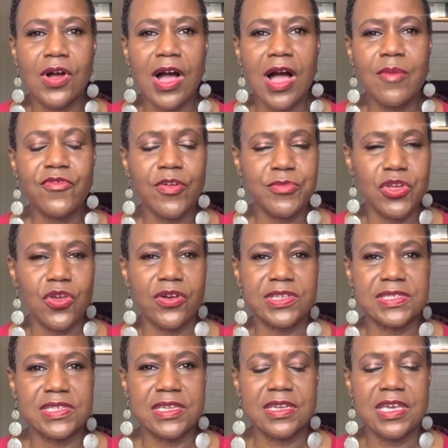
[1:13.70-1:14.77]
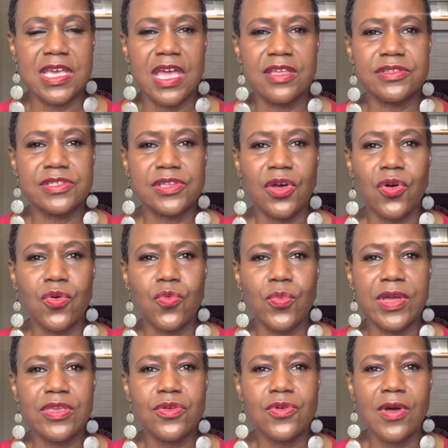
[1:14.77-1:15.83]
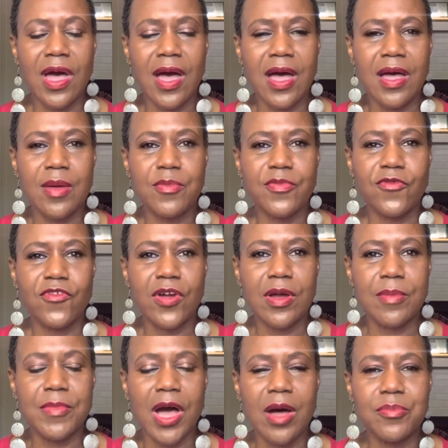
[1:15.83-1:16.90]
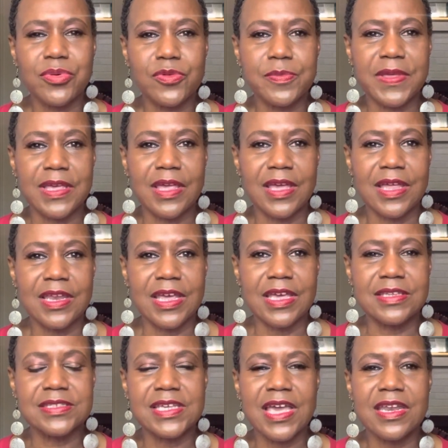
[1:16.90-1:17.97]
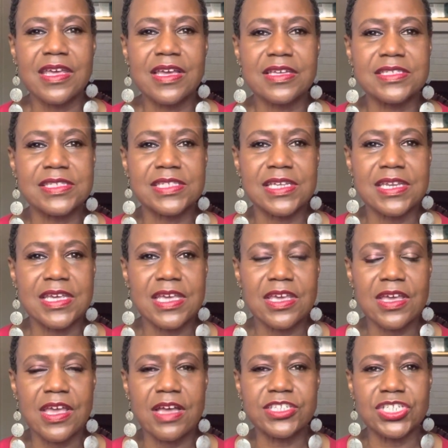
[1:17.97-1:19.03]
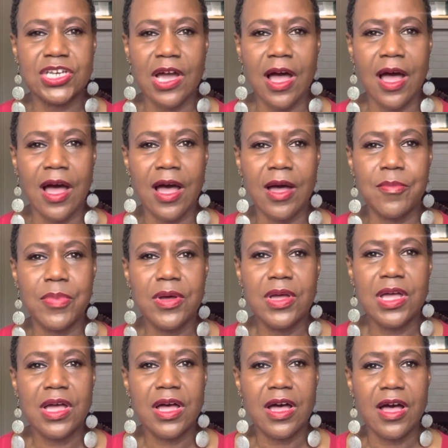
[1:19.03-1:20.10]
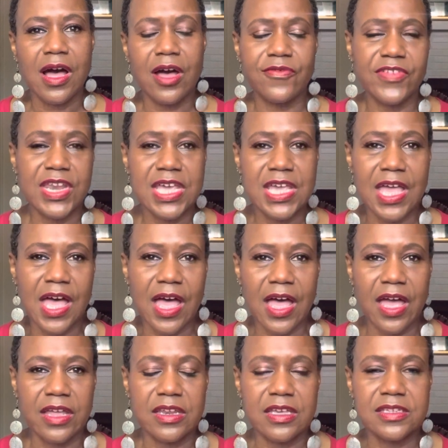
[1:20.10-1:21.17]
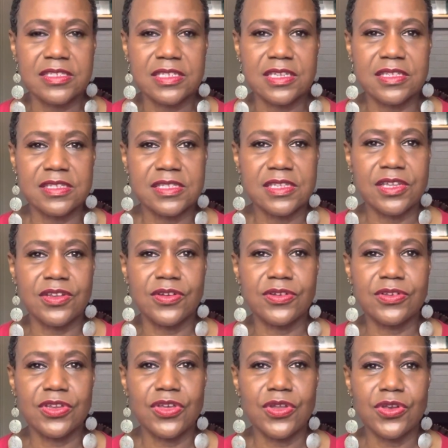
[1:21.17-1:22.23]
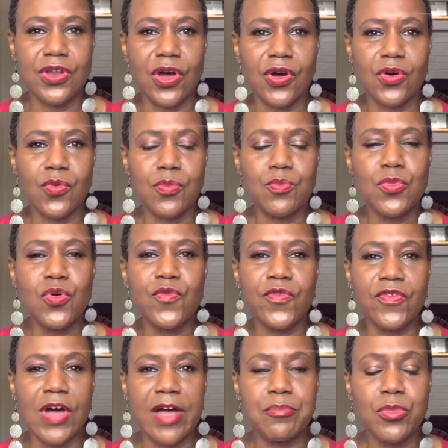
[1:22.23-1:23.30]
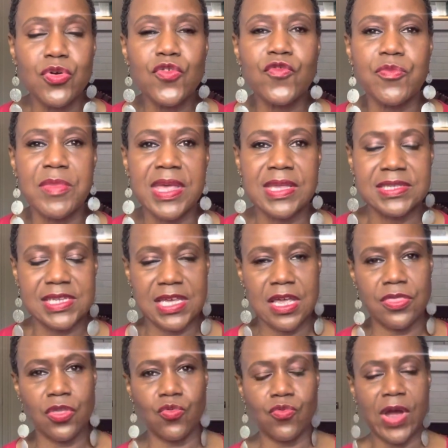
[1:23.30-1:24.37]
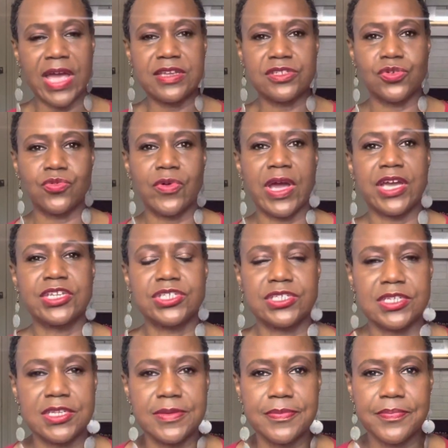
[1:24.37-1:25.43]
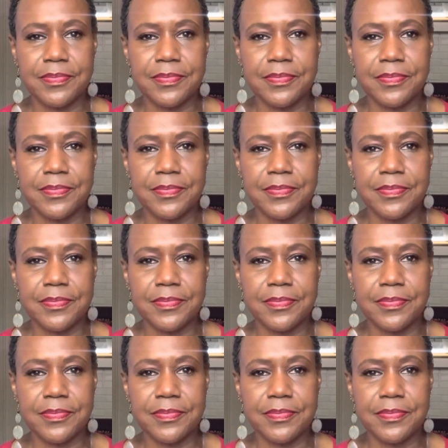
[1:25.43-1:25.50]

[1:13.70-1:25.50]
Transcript: I'm from New York City. And so when you come from humble beginnings, getting a city job of any kind is considered, you know, a movement in the right direction.